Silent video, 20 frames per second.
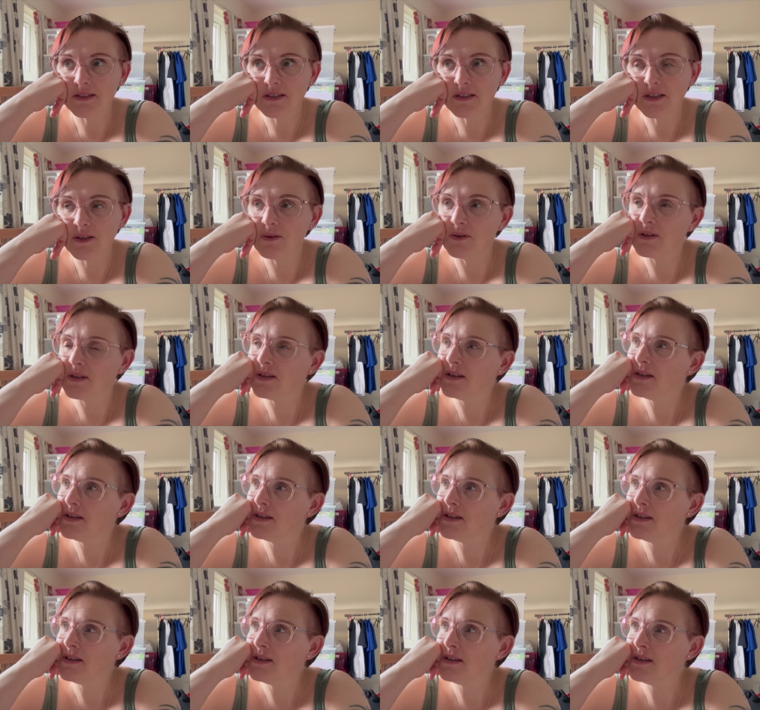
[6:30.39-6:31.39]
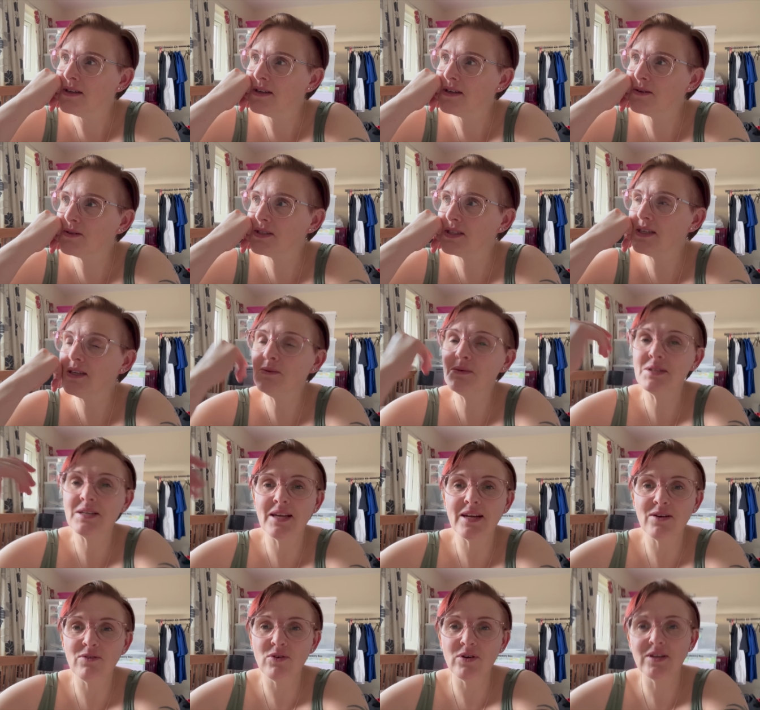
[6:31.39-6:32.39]
oh, I was thinking it was
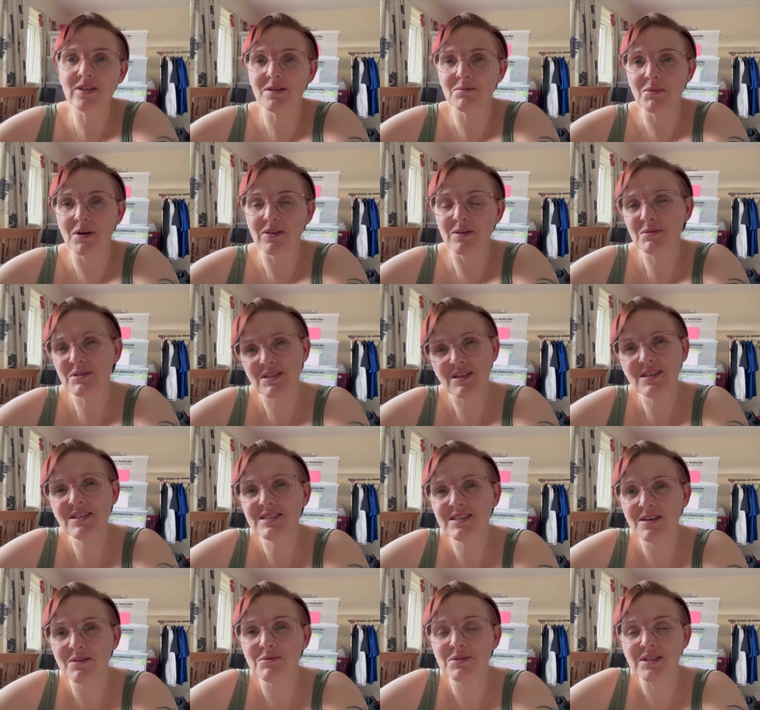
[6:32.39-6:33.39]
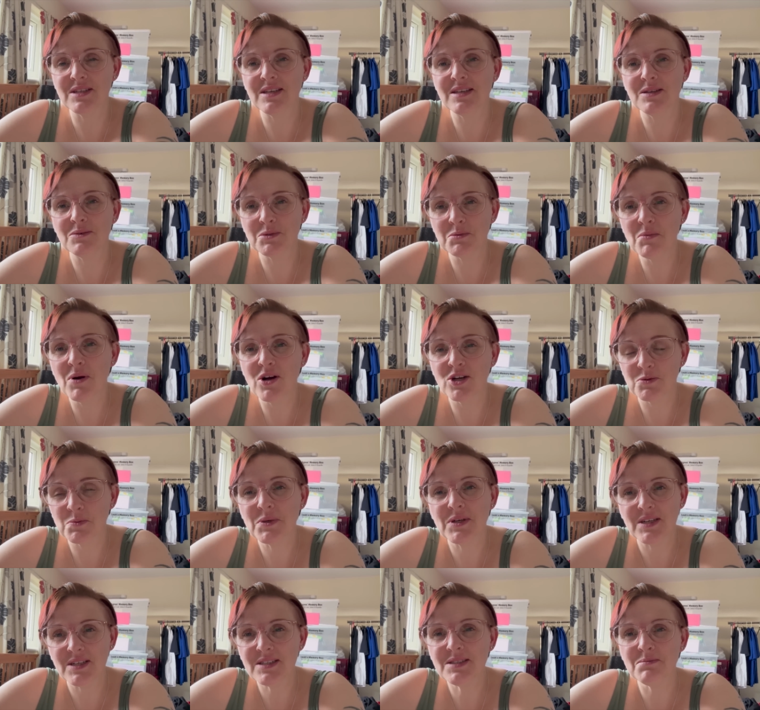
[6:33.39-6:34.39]
later on in the month. I was going to say I was thinking it was March,
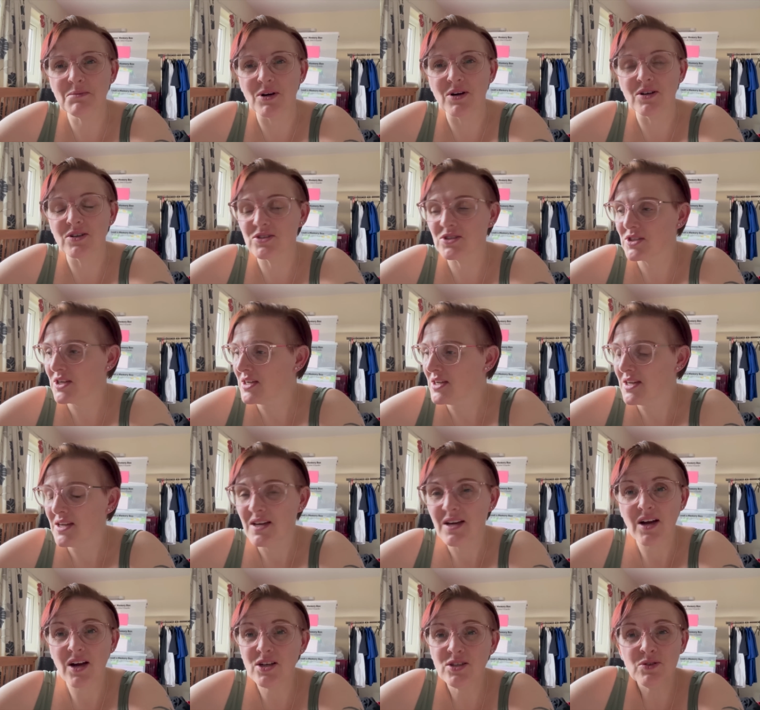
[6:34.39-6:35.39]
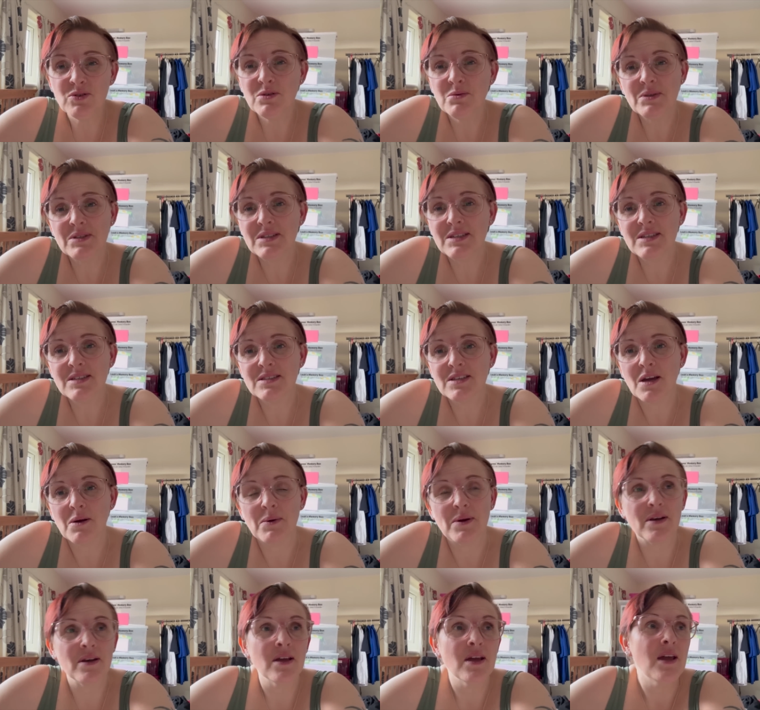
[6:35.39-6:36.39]
but it is March. I don't know where the year's
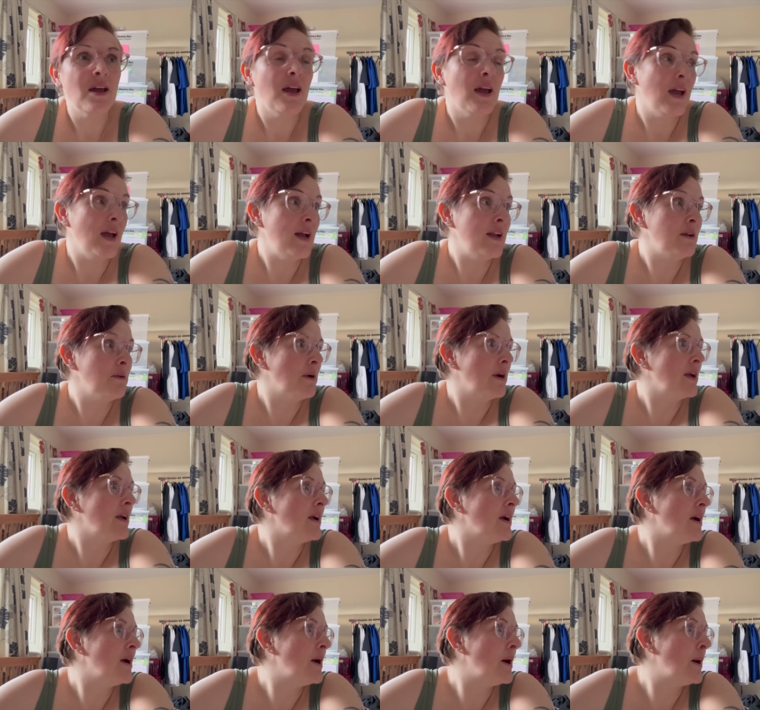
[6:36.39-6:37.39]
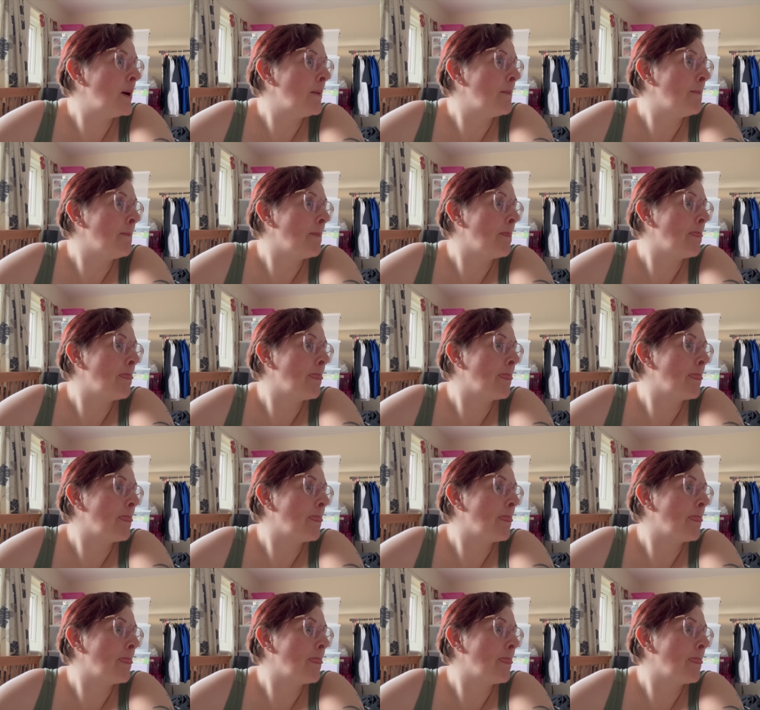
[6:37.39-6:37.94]
going. Anyway, um,